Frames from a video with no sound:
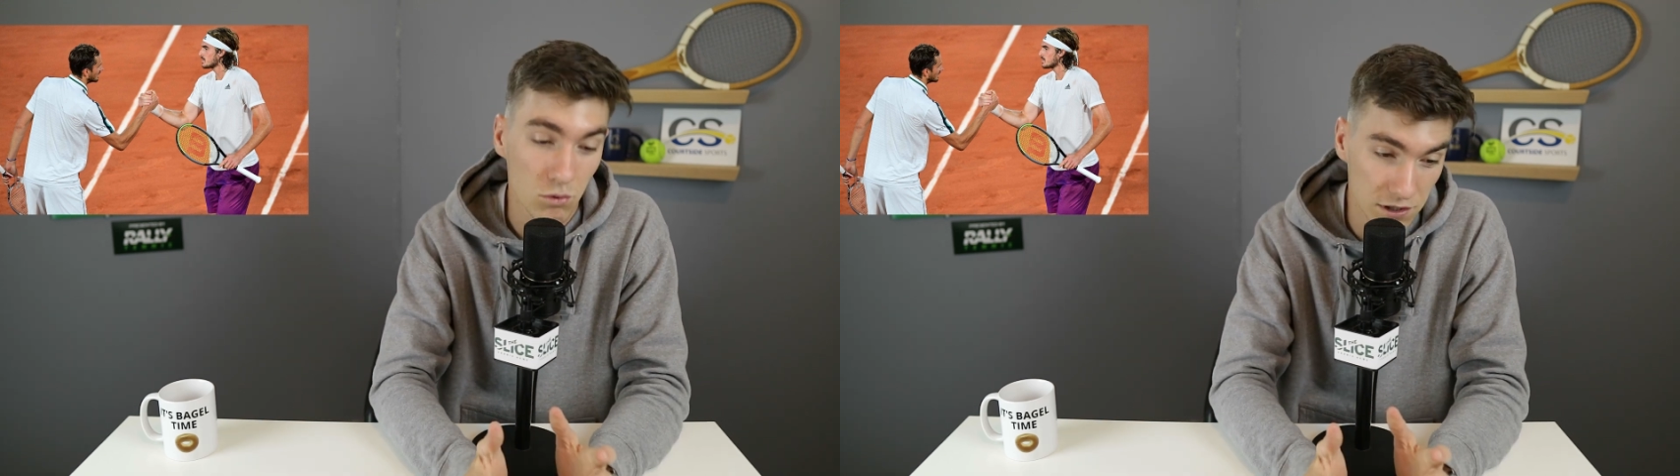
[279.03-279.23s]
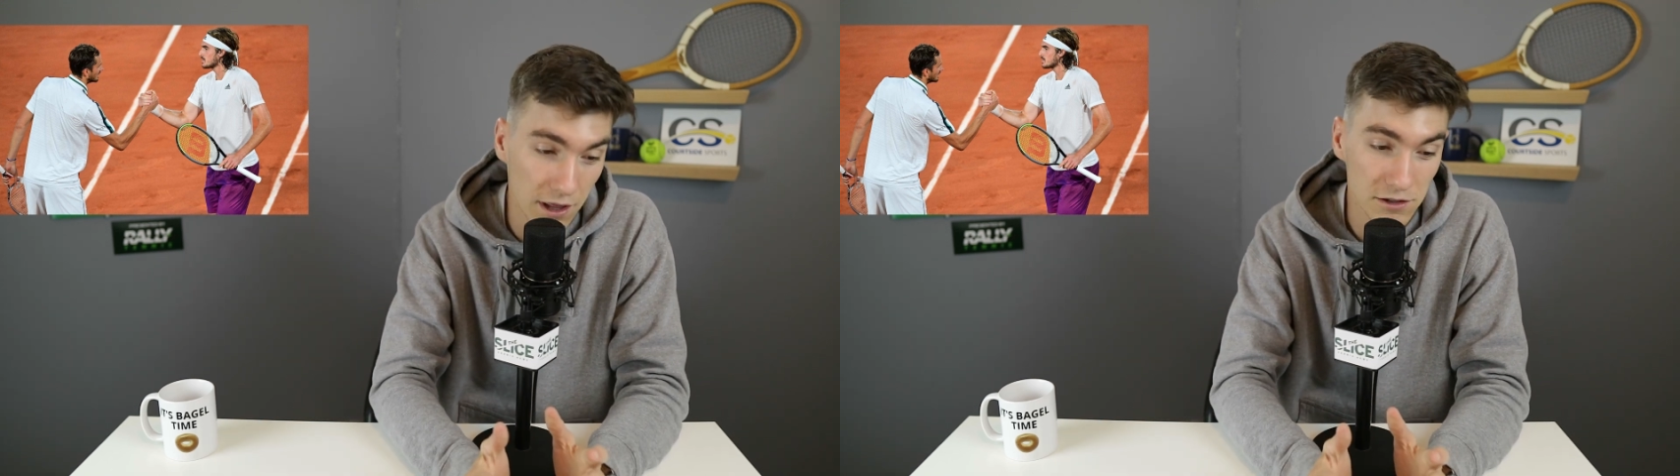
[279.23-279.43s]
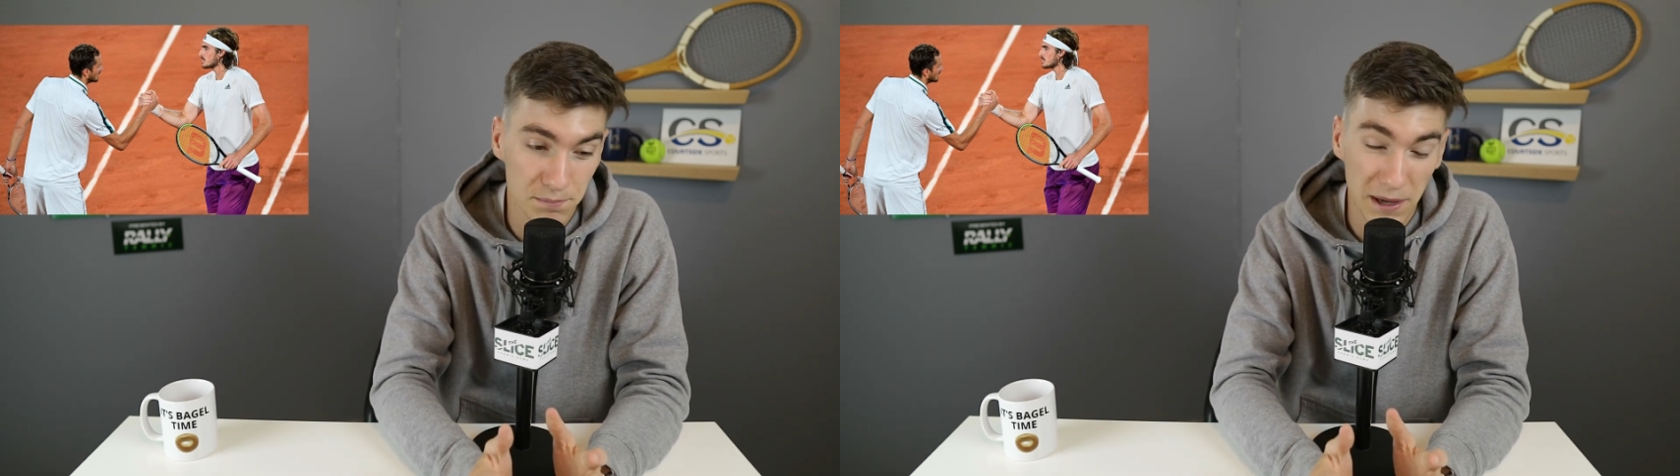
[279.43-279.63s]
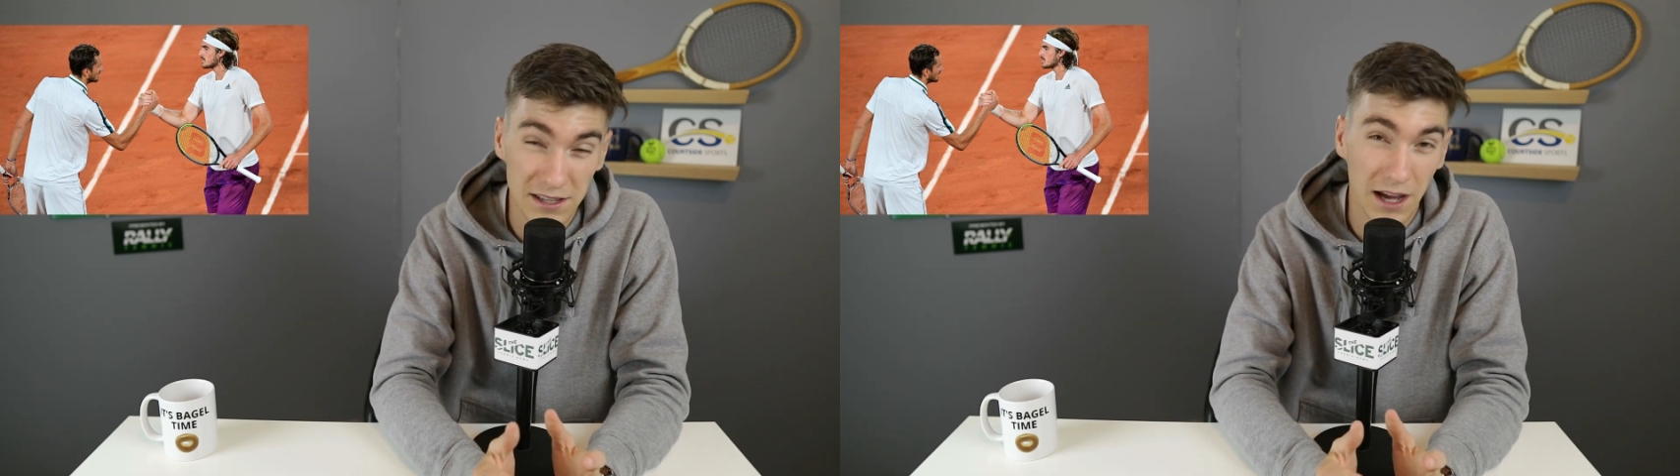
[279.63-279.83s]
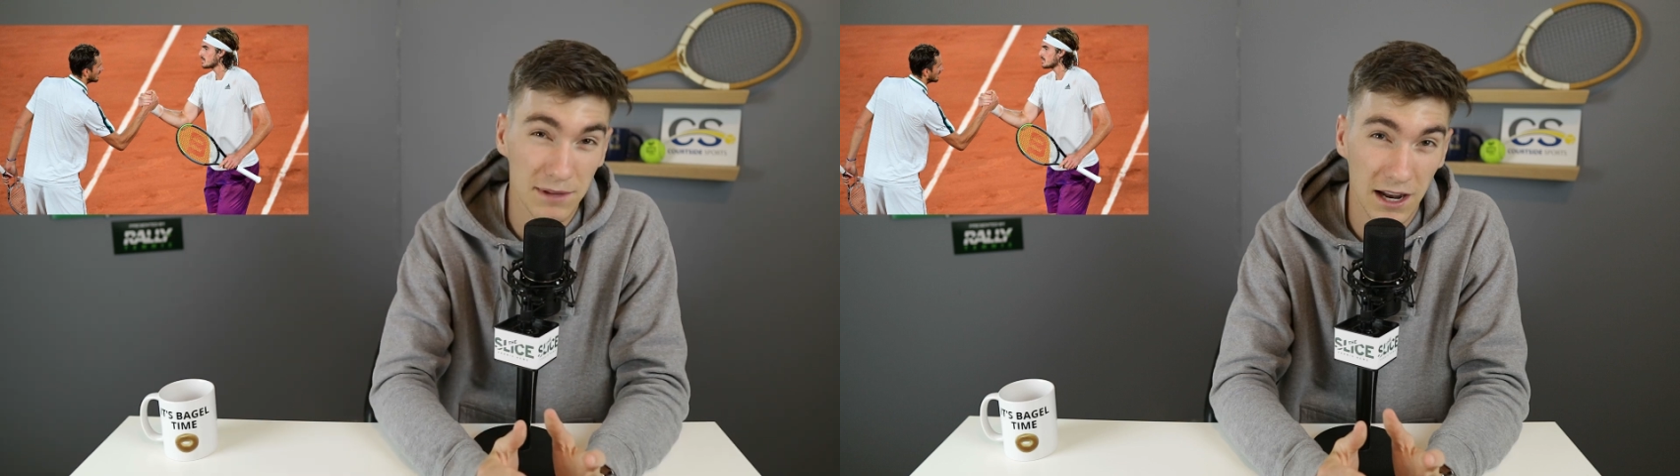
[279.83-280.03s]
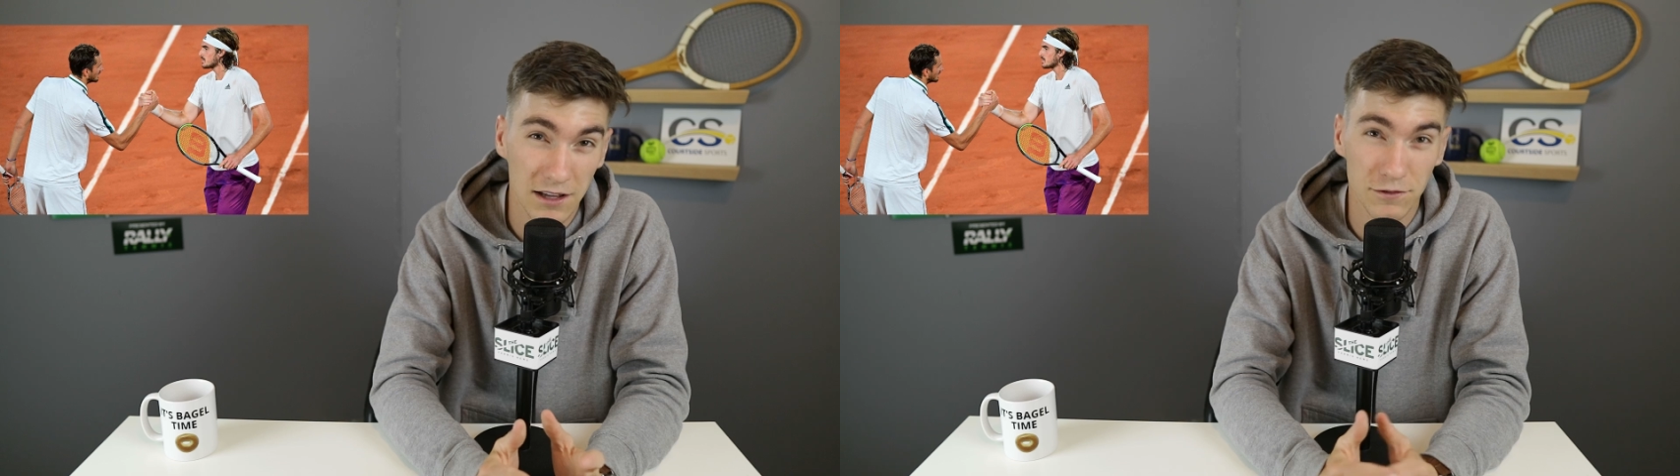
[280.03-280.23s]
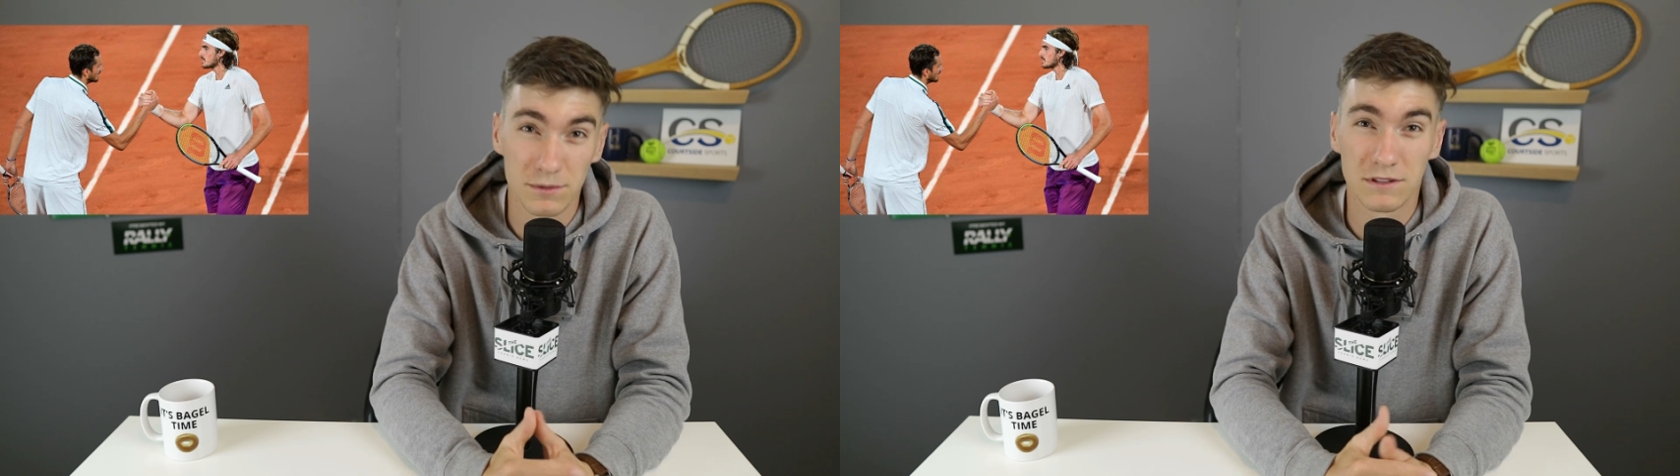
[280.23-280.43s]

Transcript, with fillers: So that was big-time tennis from